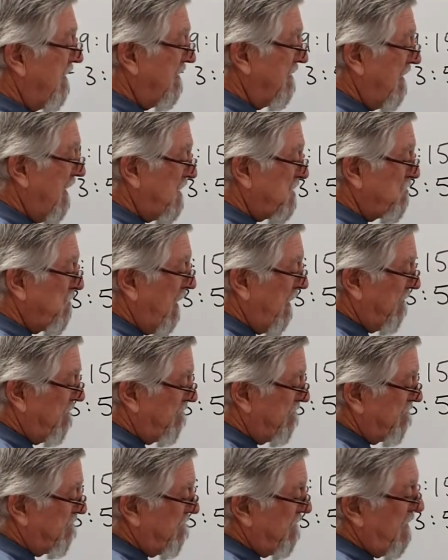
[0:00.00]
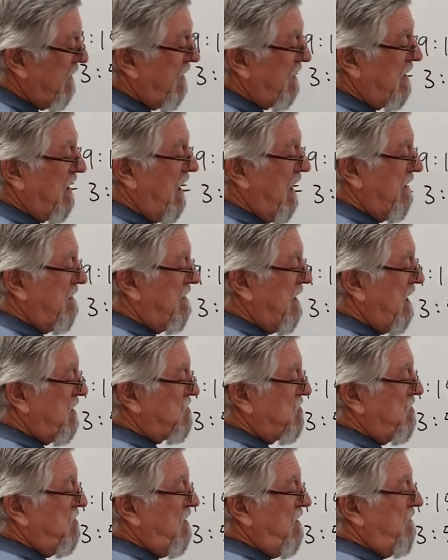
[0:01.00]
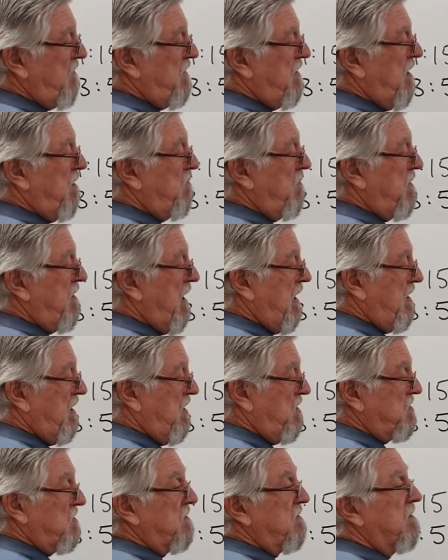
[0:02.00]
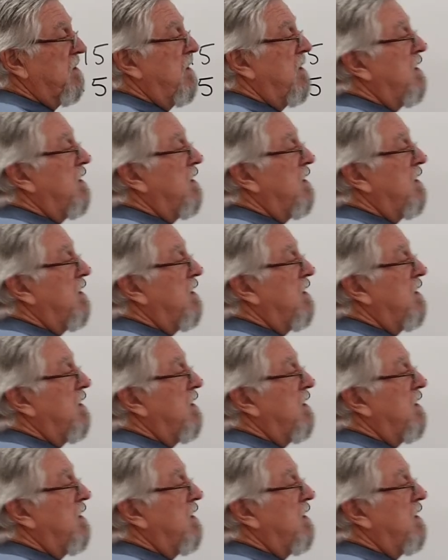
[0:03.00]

Next one, okay, that's an even number, that isn't.